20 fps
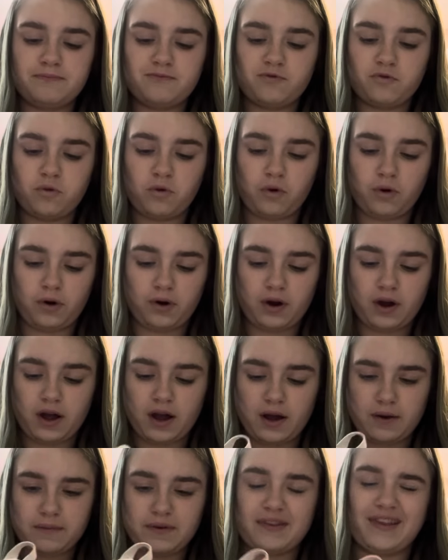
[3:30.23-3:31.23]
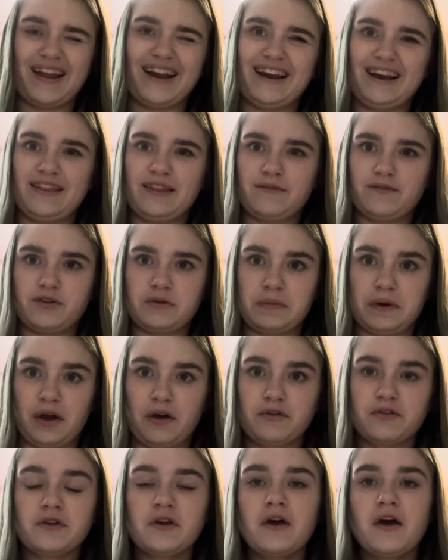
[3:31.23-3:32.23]
for because I needed them for something
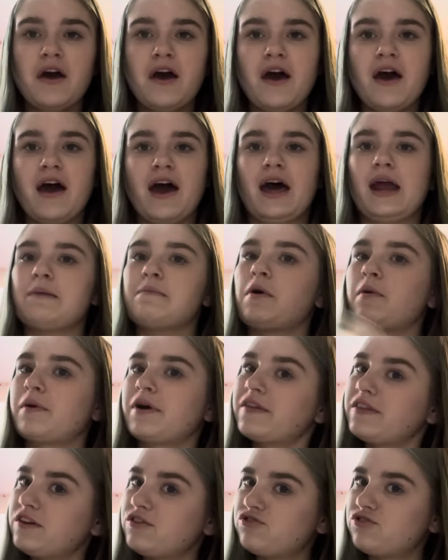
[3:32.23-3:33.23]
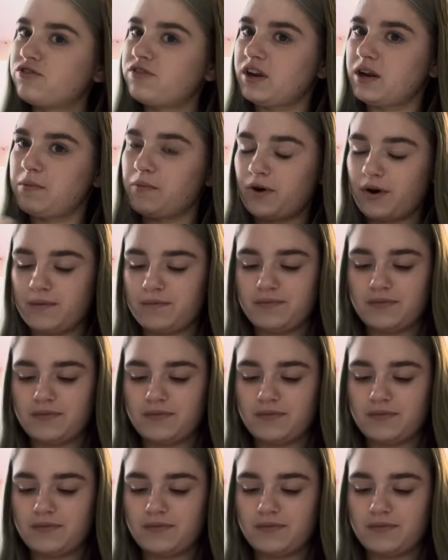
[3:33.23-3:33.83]
else, and I'm not wearing these shoes anymore.